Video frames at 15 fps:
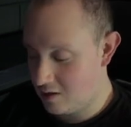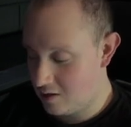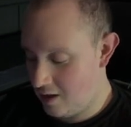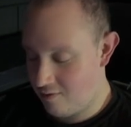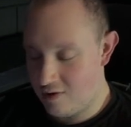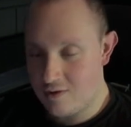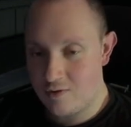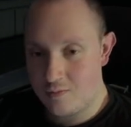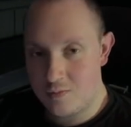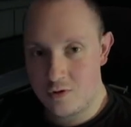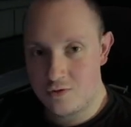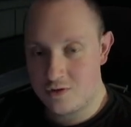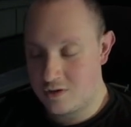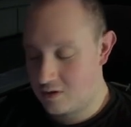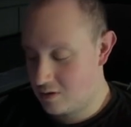I've never
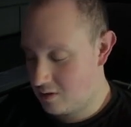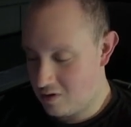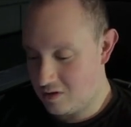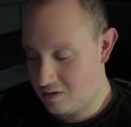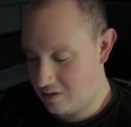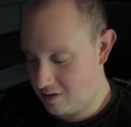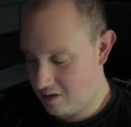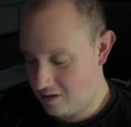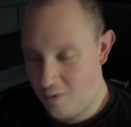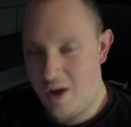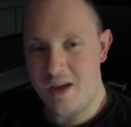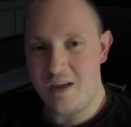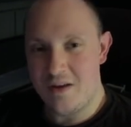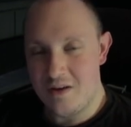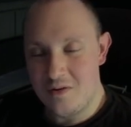built her, because
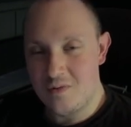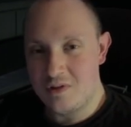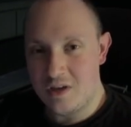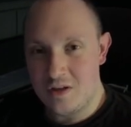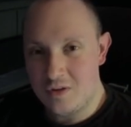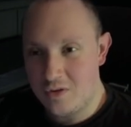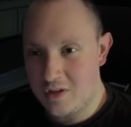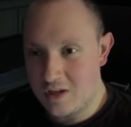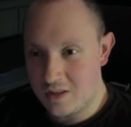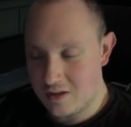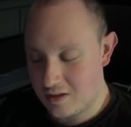why would I do that?